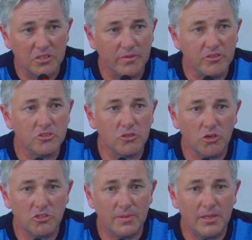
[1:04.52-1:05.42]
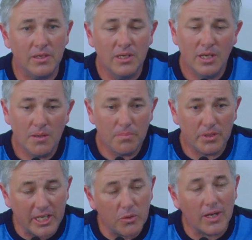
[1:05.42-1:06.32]
that we've just talked about.
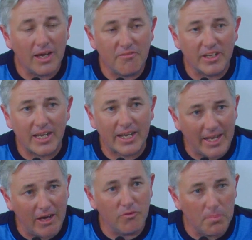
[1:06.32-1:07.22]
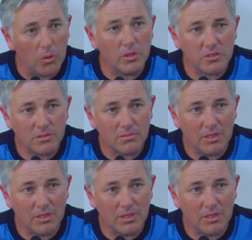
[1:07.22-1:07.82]
But equally, I think I can help the bowlers.